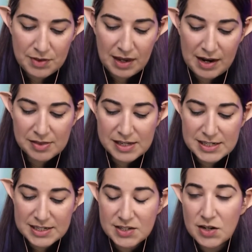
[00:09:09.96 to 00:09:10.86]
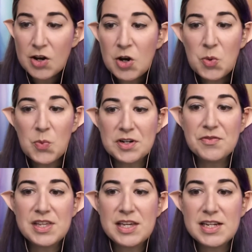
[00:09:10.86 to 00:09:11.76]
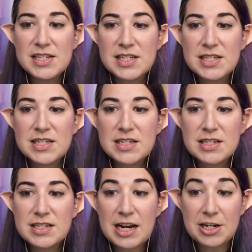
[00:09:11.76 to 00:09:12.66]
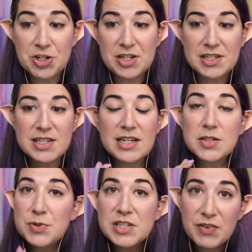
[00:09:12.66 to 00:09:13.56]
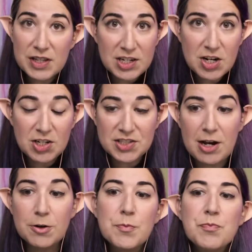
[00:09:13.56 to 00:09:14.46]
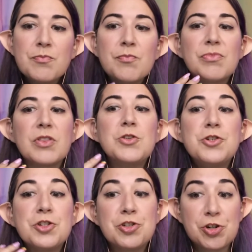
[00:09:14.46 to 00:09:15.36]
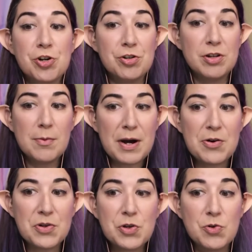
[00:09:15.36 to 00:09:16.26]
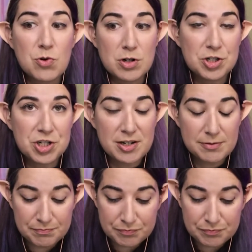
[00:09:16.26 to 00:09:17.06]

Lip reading: And this is one of the sections that specifically calls out you should journal about your origin.